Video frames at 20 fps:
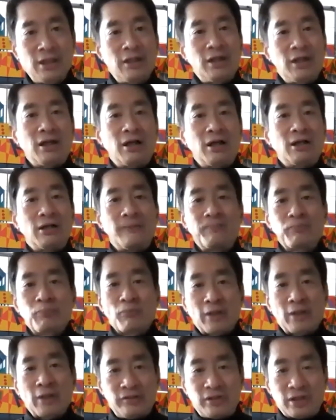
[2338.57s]
A
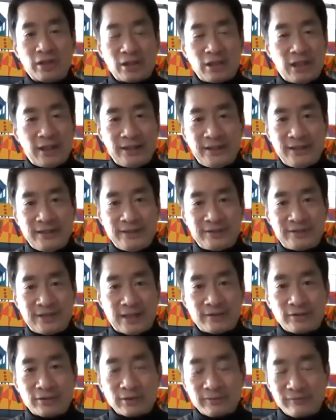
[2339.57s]
declining
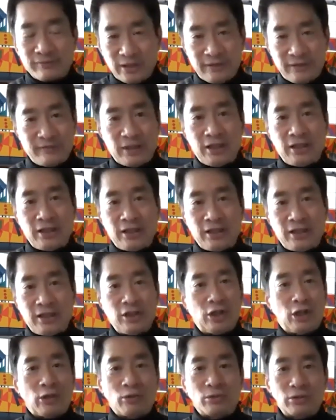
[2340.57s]
standard of living,
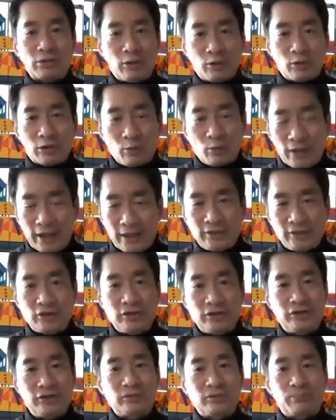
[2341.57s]
lower
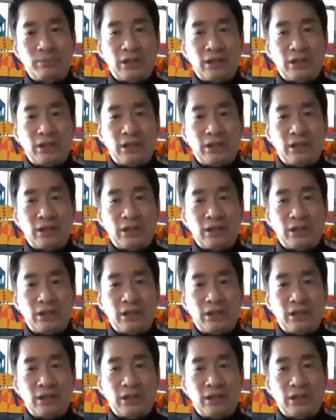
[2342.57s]
wages,